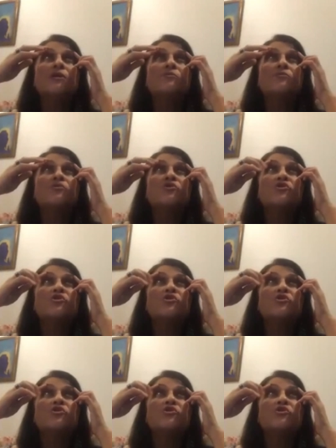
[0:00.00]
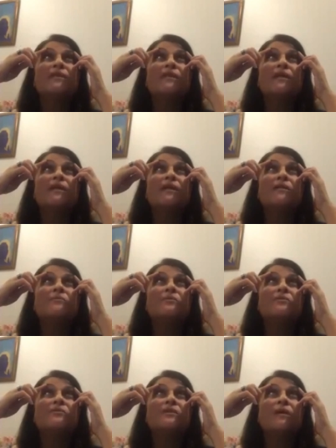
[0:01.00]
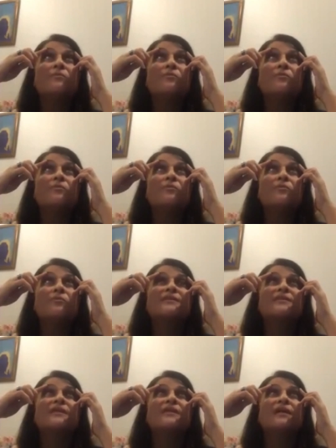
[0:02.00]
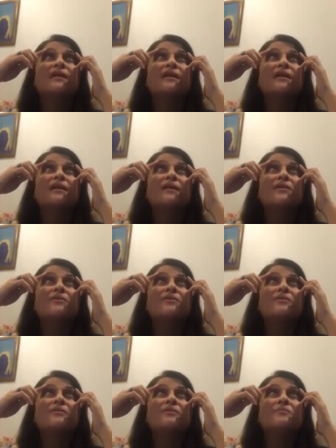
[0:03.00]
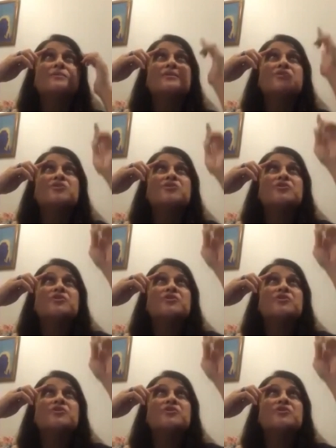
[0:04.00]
and push gently their eyebrows upwards and hold the position